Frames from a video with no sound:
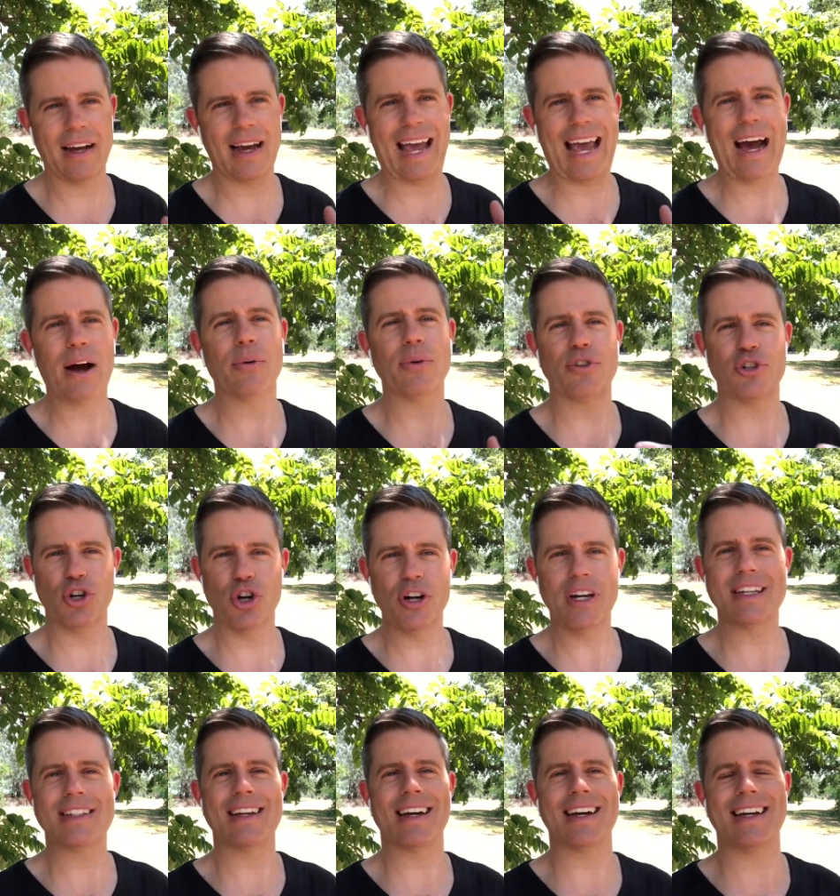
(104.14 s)
Our
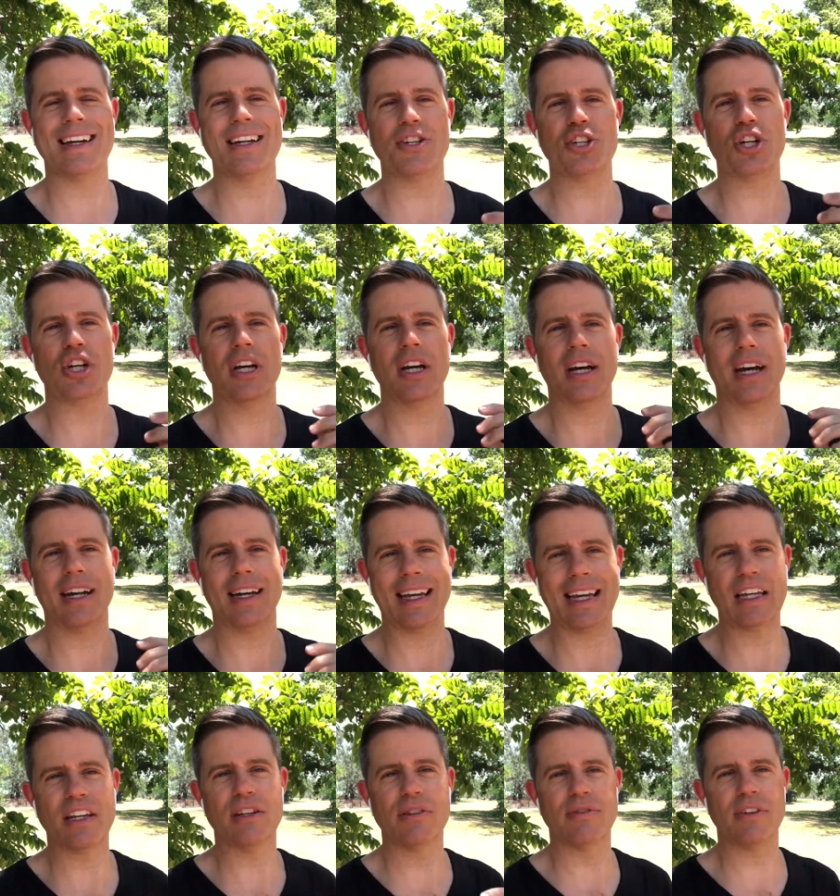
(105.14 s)
journeys are each an
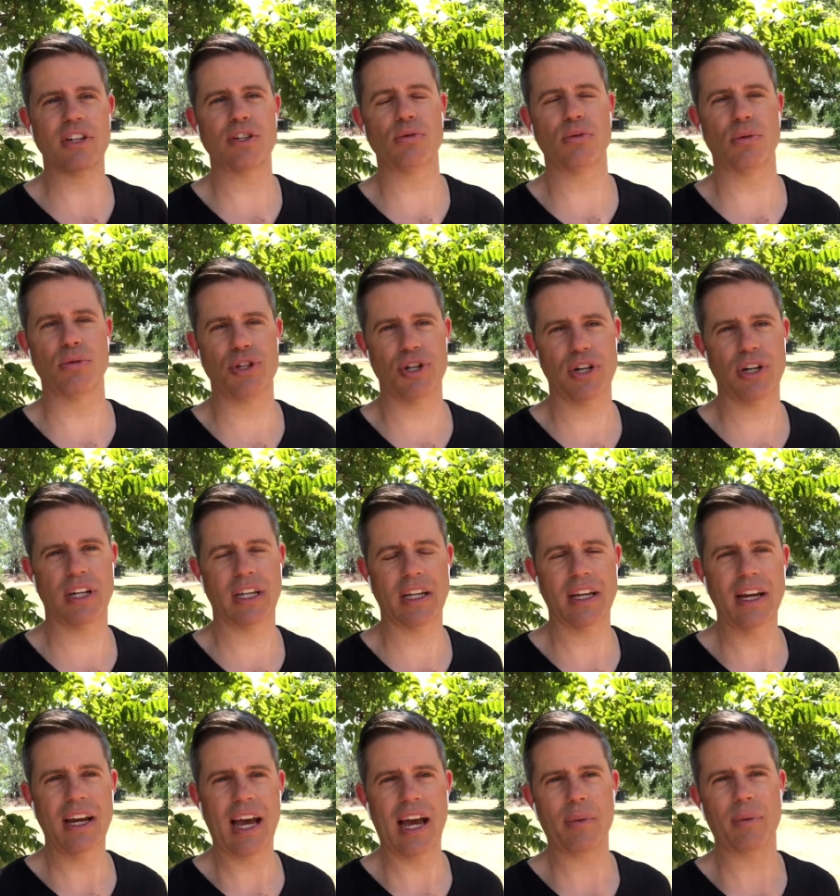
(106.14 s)
individual journey,
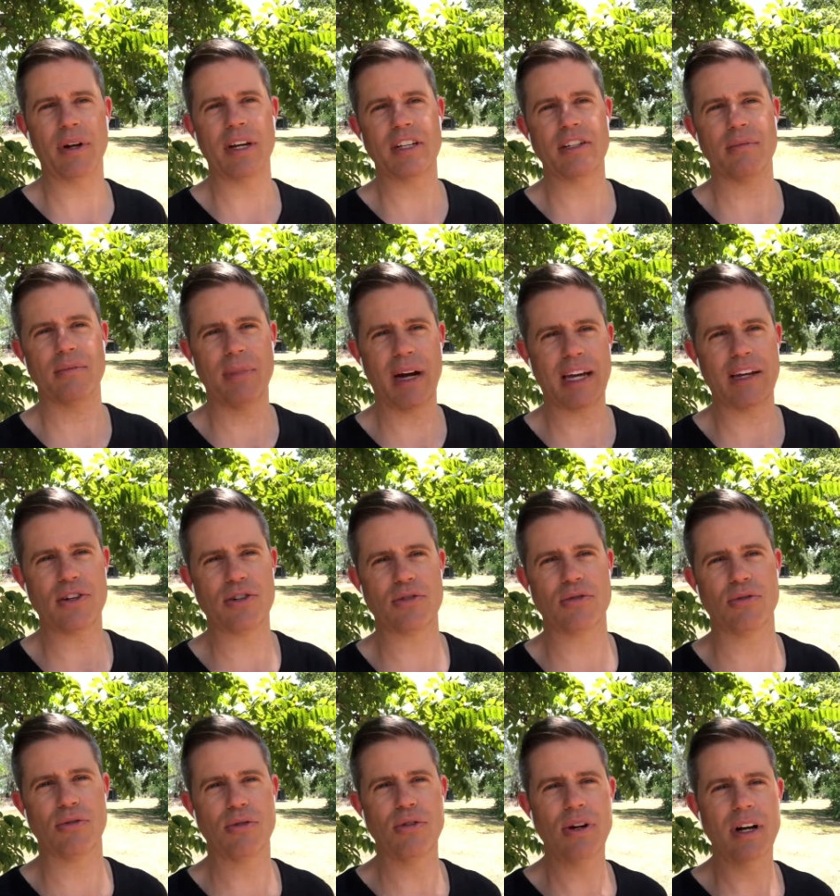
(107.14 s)
and we need to make
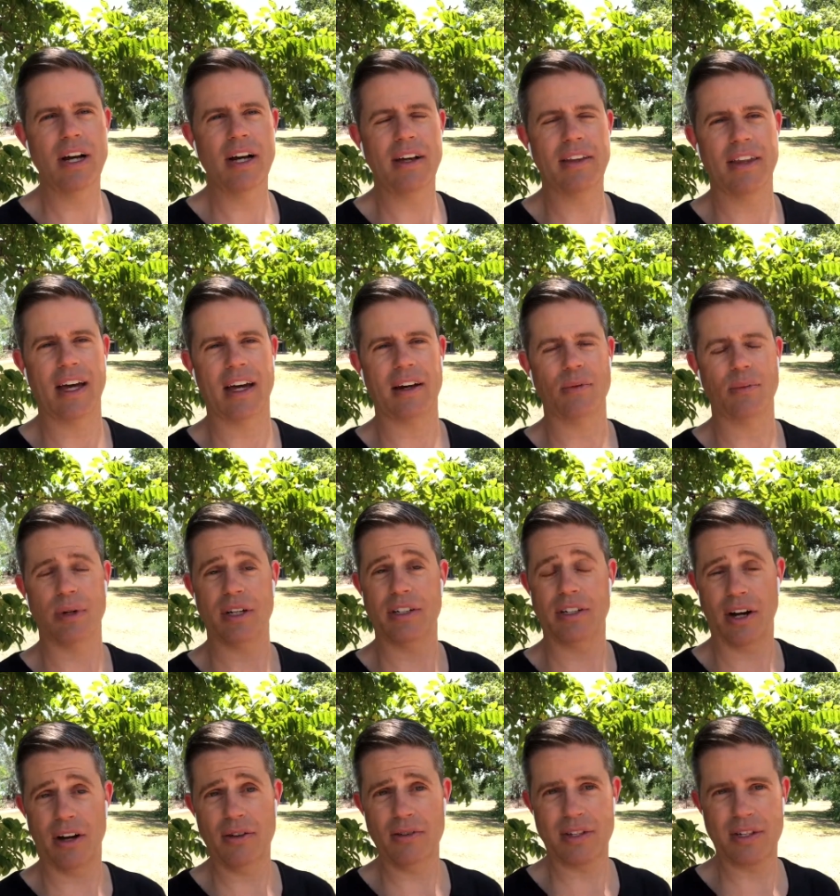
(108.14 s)
sure that we
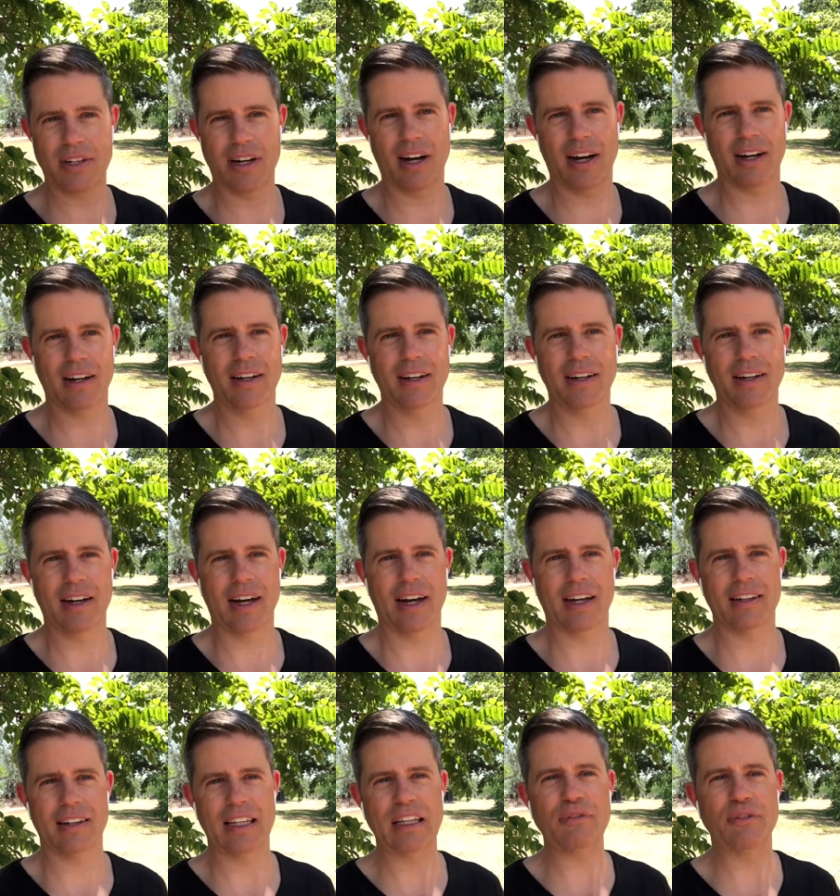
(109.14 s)
don't start
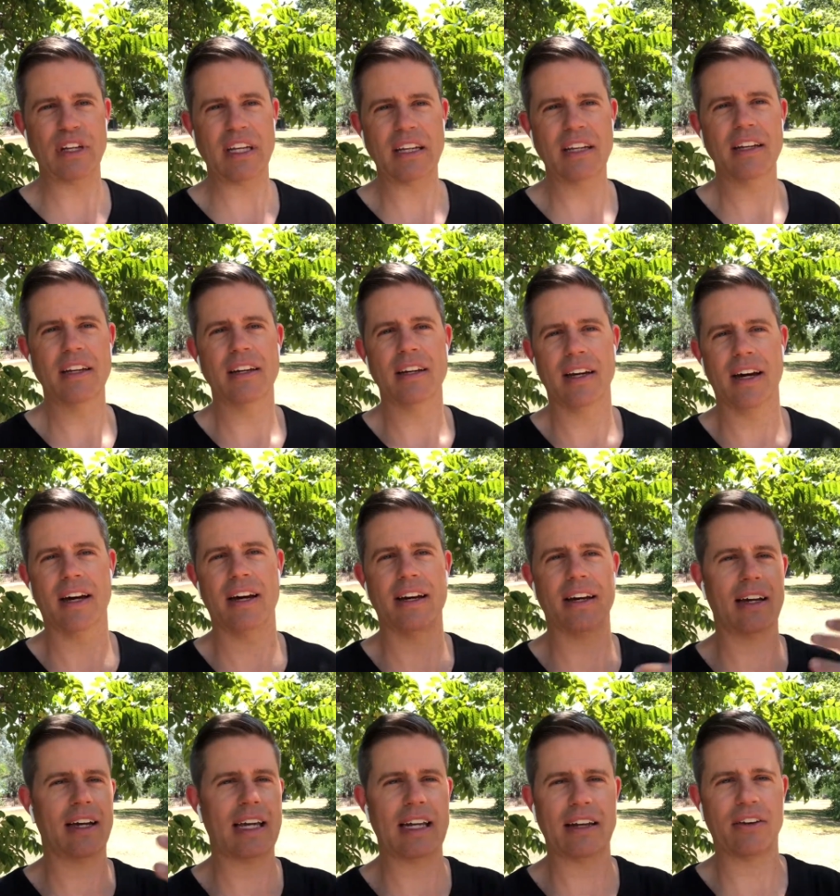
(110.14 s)
living
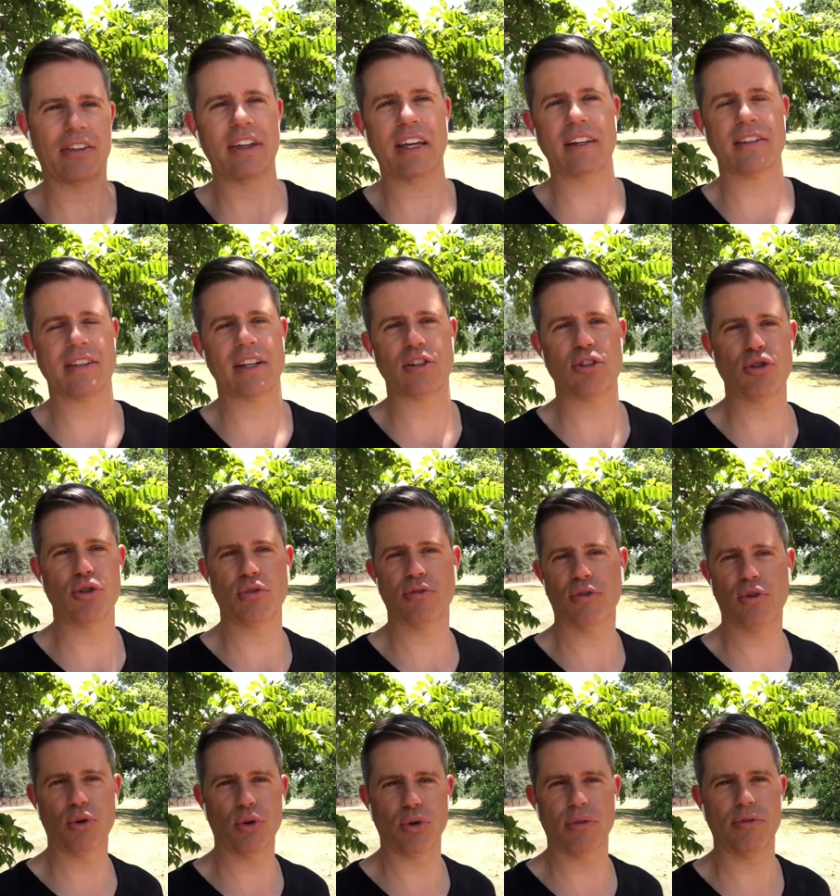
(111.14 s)
in things that should
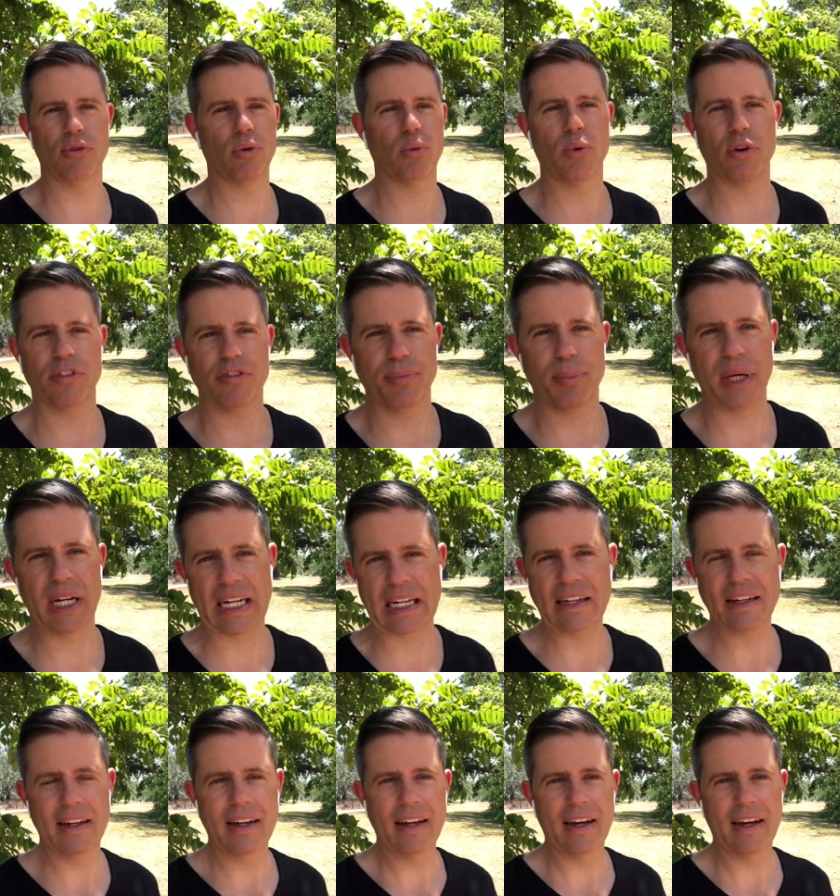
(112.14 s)
have, could have, or would have been.